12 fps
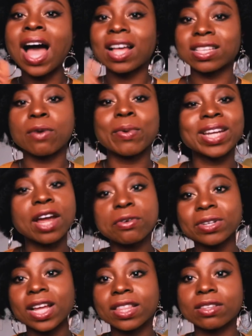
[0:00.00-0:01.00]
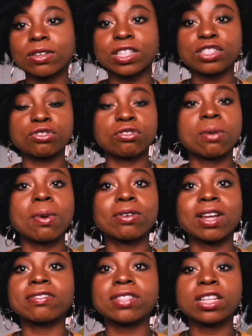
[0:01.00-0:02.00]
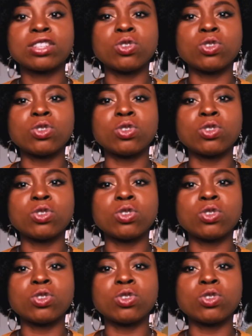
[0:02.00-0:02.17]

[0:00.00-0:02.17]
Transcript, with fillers: as i when i wrote that thing on instagram i would have said